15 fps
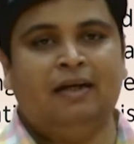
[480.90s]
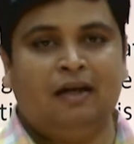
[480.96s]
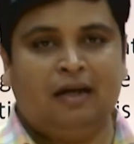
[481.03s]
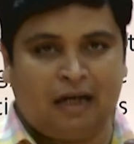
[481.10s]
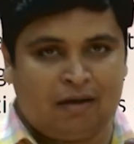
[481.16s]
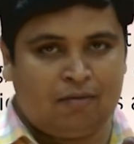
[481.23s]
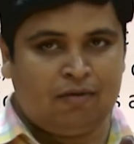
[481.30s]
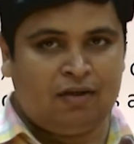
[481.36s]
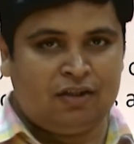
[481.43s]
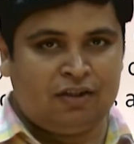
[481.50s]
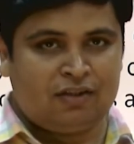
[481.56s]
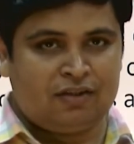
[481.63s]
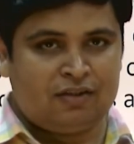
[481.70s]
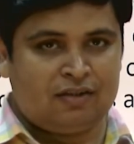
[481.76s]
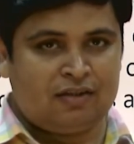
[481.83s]

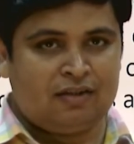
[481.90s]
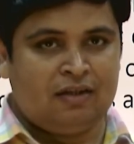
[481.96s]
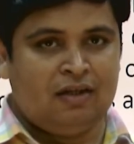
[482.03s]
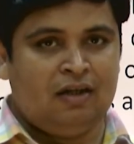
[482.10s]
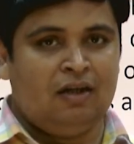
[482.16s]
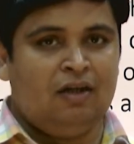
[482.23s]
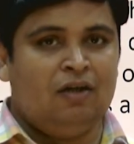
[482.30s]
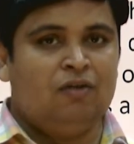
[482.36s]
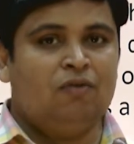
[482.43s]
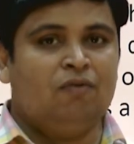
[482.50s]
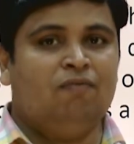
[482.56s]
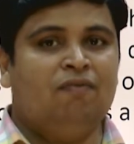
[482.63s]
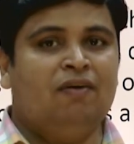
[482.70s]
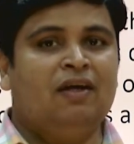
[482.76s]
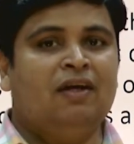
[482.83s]
calculations. So
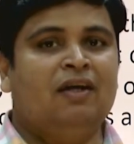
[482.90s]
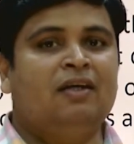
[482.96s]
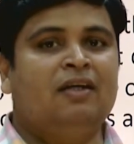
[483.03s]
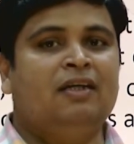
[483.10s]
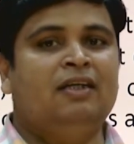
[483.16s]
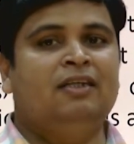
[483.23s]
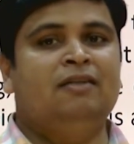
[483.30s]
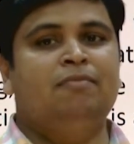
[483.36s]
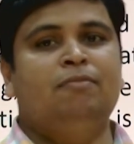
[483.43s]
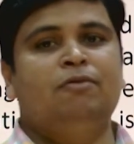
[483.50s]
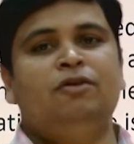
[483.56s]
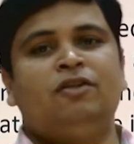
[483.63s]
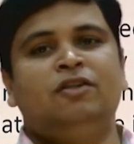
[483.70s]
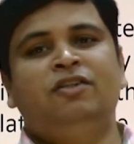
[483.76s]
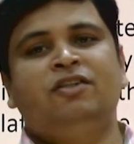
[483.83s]
one is
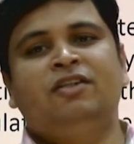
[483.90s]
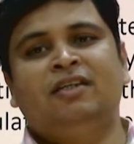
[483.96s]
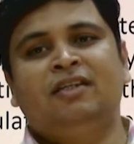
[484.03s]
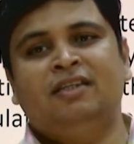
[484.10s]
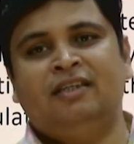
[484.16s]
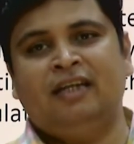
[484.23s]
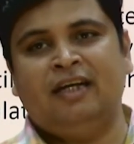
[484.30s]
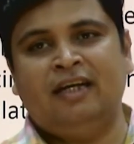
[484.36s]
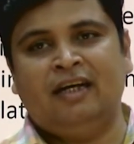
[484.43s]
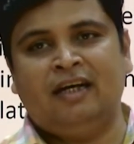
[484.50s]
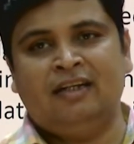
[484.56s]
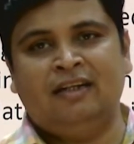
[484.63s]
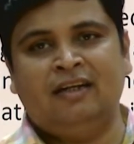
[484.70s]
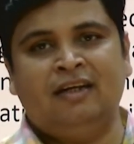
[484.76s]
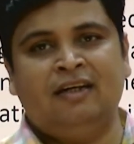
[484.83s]
musicians and
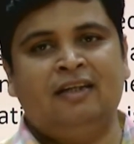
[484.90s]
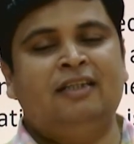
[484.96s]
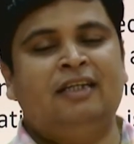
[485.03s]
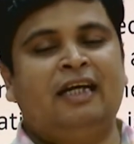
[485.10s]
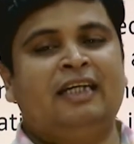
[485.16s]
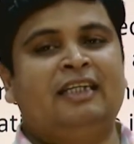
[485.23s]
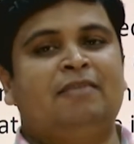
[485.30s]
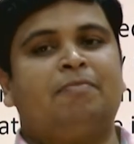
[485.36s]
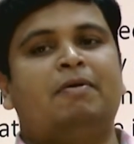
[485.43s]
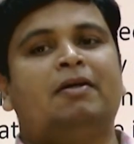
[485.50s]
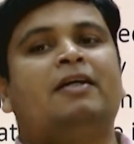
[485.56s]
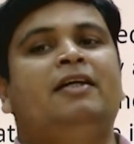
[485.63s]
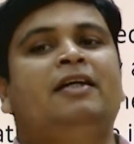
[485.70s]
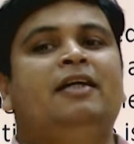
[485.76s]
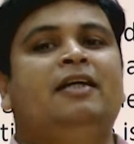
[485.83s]
other is
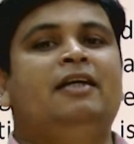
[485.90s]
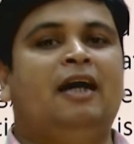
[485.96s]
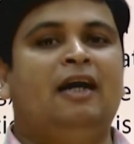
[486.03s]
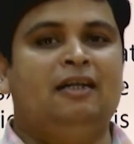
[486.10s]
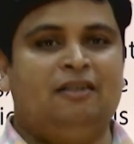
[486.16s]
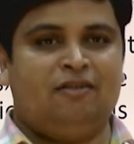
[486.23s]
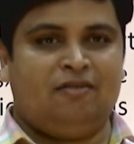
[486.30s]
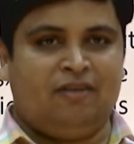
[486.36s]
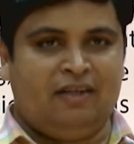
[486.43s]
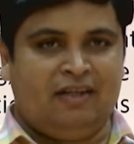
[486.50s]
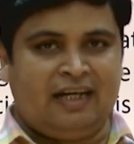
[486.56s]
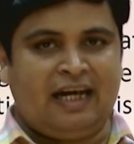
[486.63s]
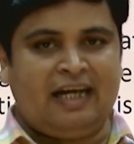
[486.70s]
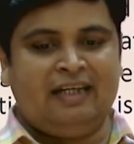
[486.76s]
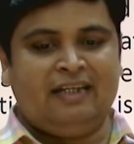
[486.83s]
expert in dance.
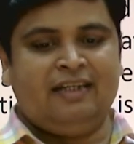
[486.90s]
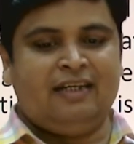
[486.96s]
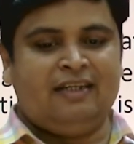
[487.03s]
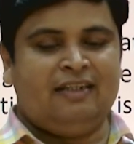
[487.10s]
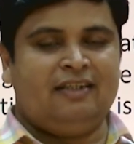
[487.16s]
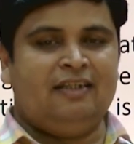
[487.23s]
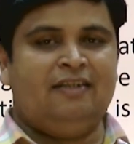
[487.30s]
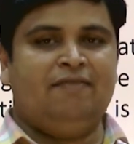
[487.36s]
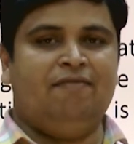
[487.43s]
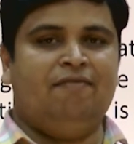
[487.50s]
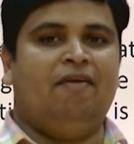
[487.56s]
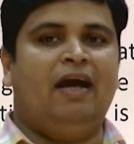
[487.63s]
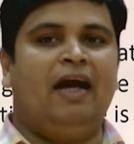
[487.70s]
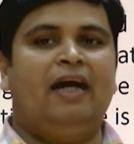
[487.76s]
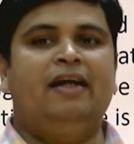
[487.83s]
Intelligence is
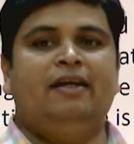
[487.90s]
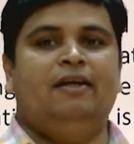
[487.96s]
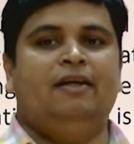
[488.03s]
vary